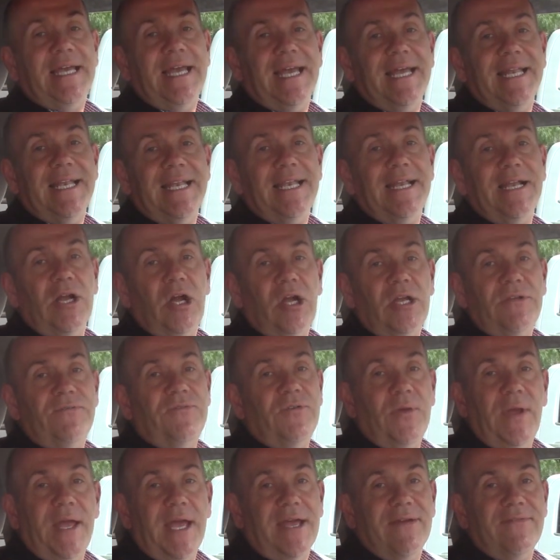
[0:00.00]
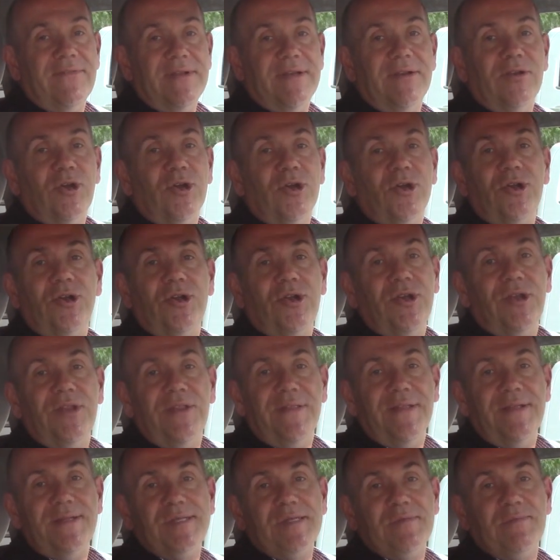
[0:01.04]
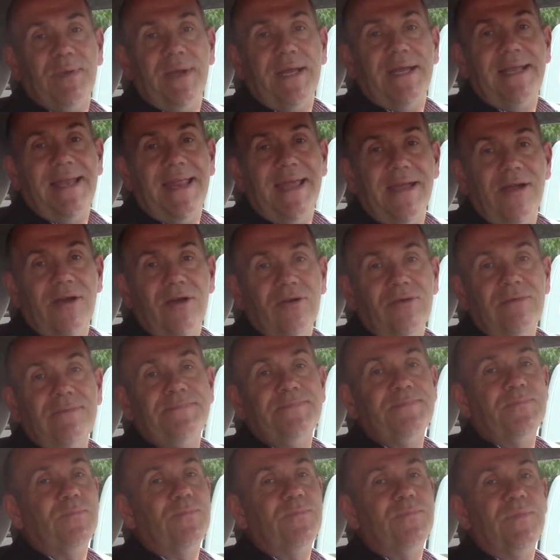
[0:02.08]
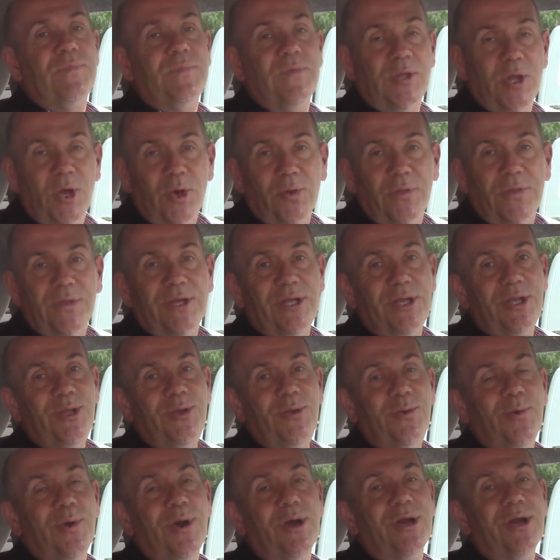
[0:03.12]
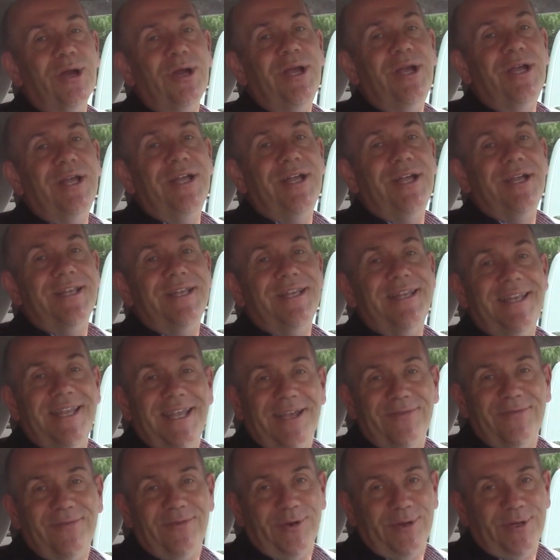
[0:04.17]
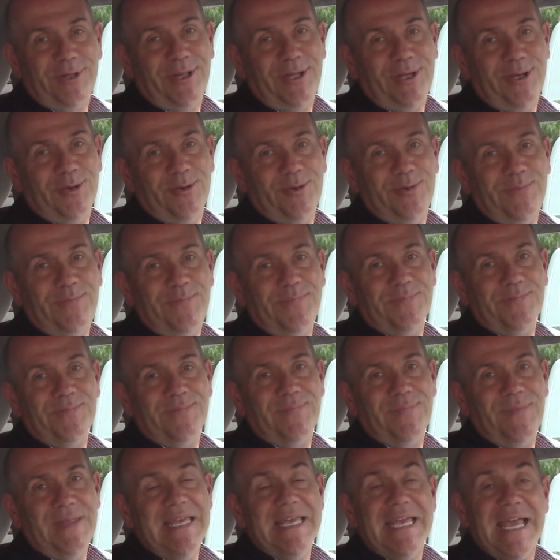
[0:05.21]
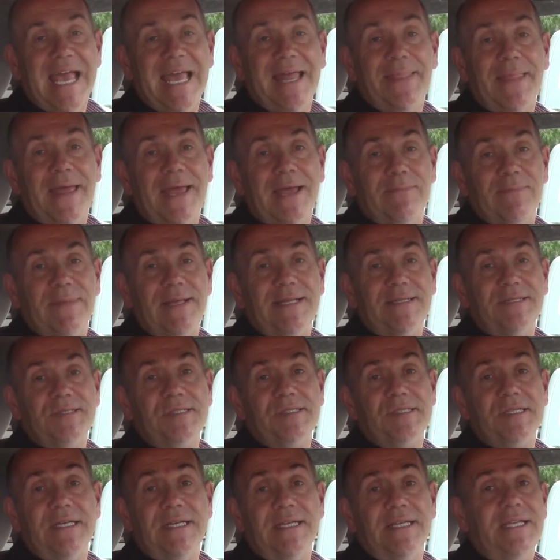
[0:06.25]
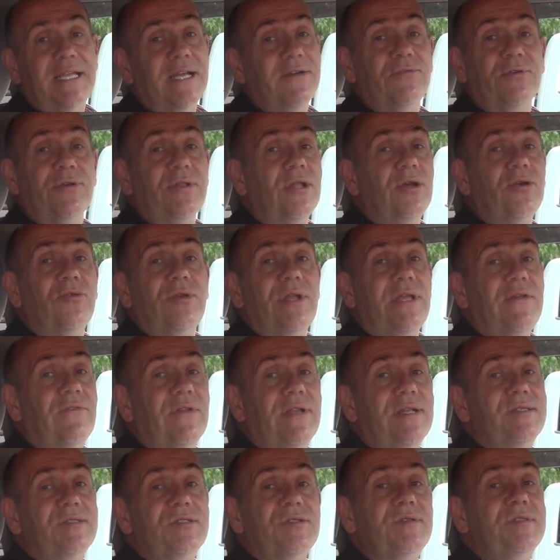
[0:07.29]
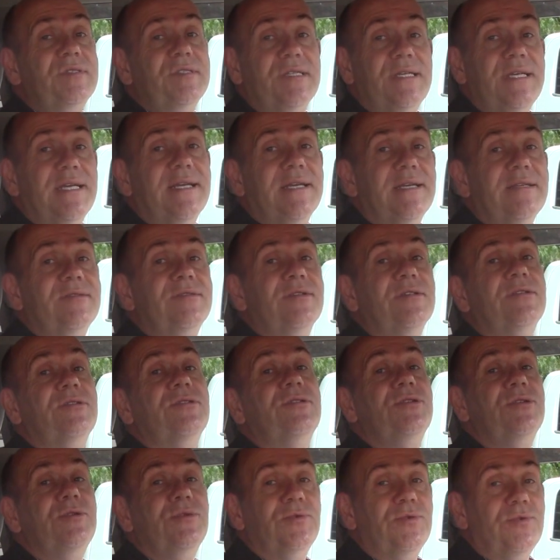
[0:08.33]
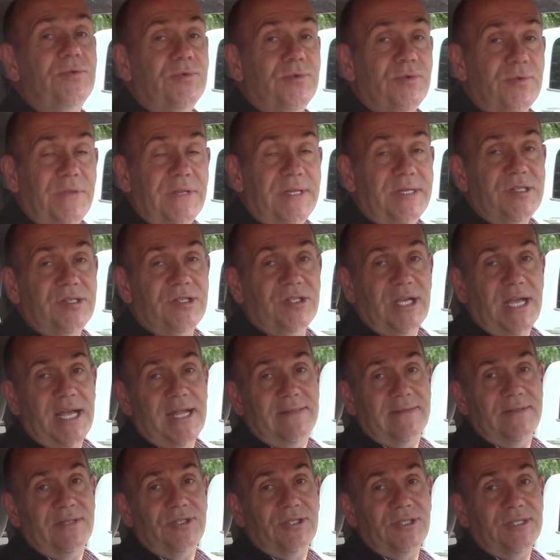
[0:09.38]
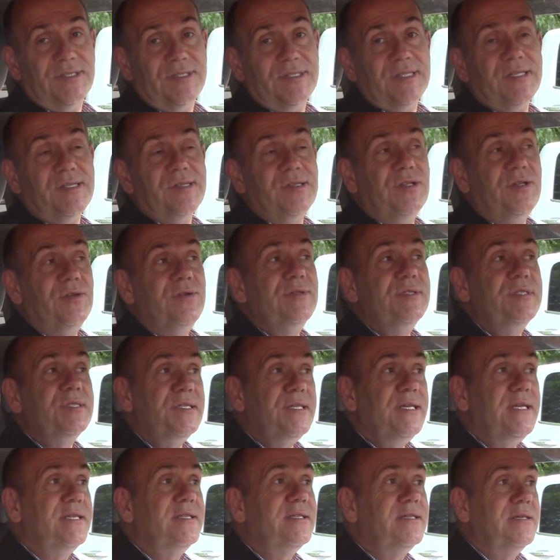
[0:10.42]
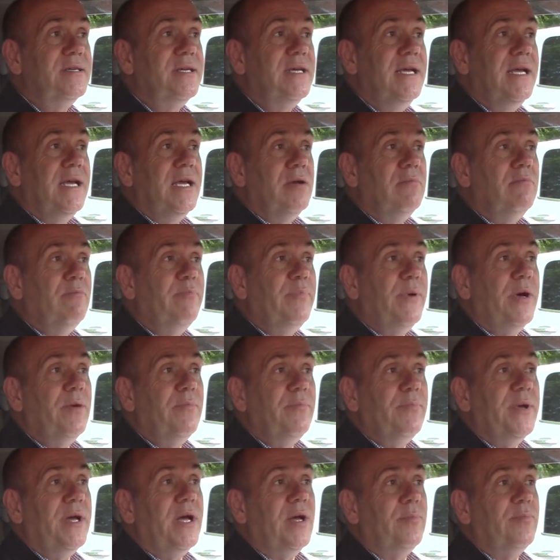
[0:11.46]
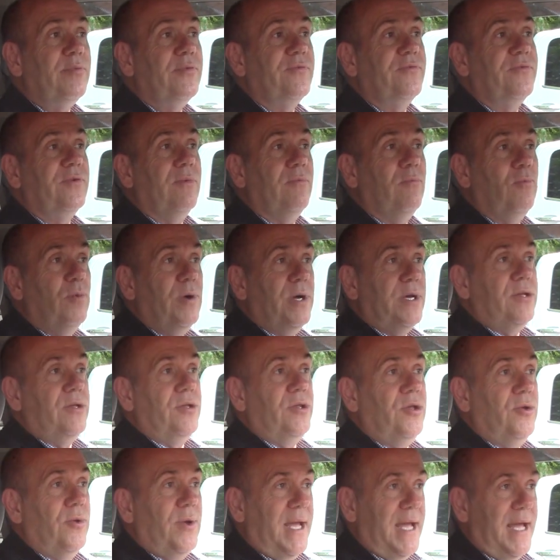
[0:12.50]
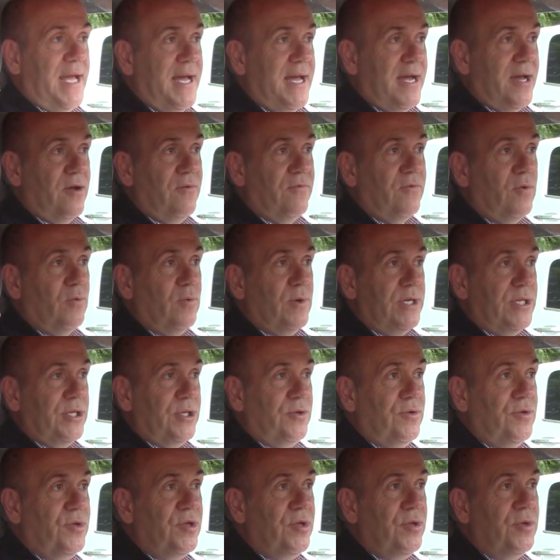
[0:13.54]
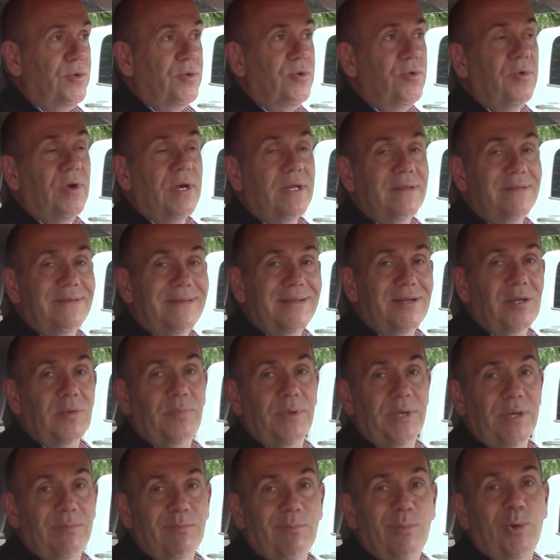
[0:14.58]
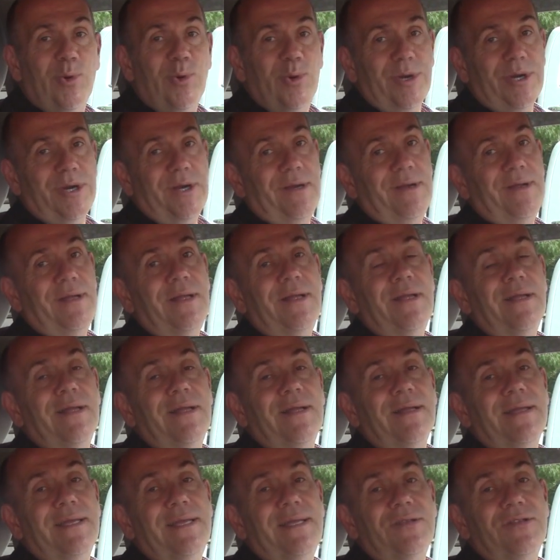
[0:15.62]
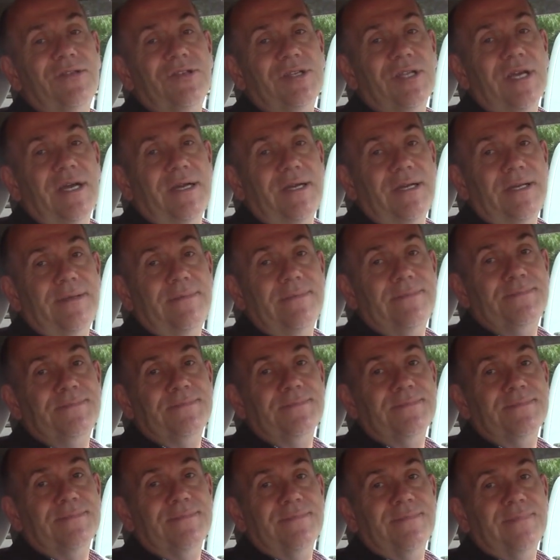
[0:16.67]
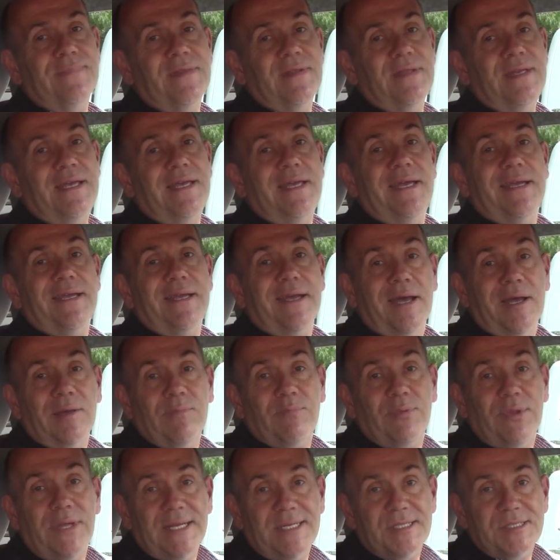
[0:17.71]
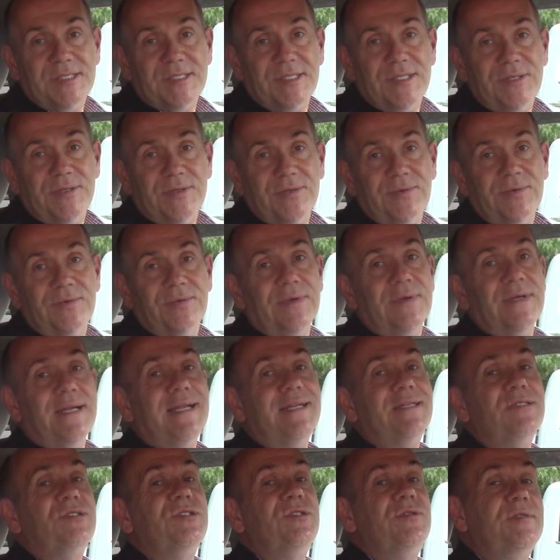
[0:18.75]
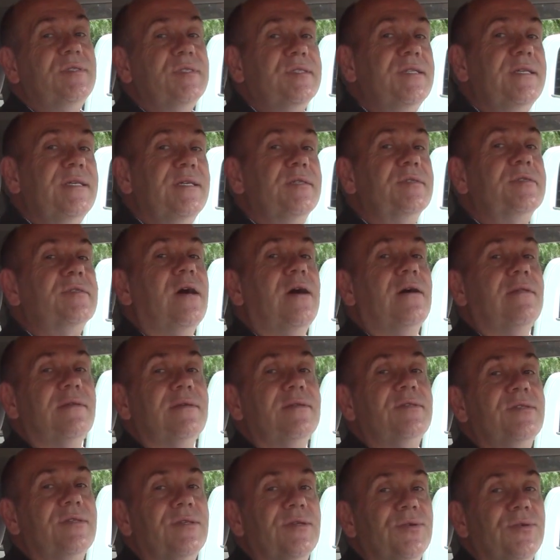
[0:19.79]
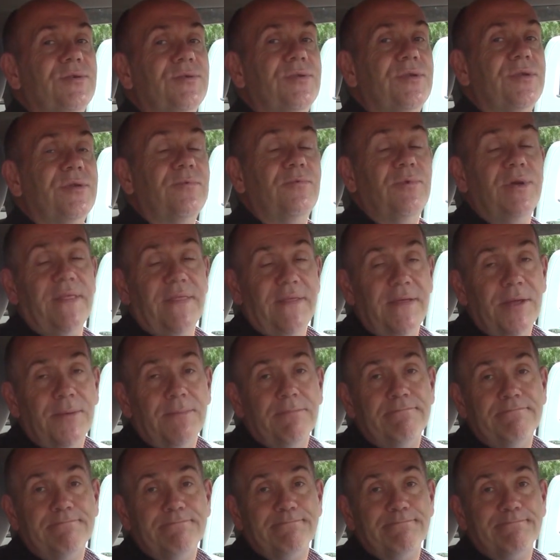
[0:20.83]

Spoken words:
And if you haven't heard this by now, know that you are never alone. And that means never alone even as you seek to do these challenges, as you seek to bump up from what you have or what you do a little bit more each time. God bless you as you seek solitude with Him.